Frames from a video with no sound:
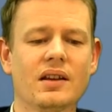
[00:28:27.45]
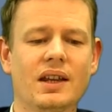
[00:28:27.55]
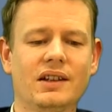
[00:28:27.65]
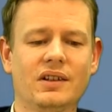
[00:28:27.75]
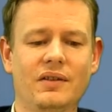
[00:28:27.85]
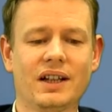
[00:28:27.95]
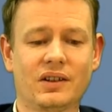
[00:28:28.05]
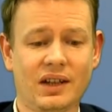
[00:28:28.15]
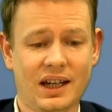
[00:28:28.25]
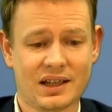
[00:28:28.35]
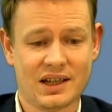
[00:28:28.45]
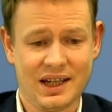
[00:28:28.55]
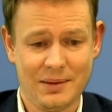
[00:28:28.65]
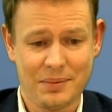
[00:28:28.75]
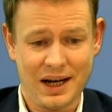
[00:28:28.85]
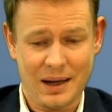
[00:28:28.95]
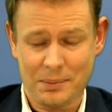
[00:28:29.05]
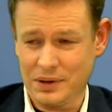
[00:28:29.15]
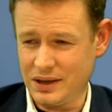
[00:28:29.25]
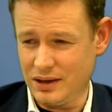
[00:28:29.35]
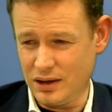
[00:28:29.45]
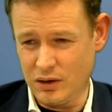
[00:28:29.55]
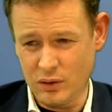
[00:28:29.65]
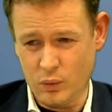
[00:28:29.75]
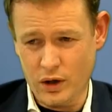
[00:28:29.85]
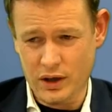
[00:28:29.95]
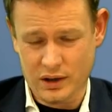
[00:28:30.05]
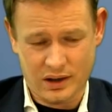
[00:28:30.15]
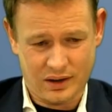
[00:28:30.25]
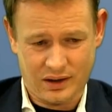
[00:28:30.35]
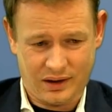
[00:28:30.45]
Thanks in advance and keep up the good work.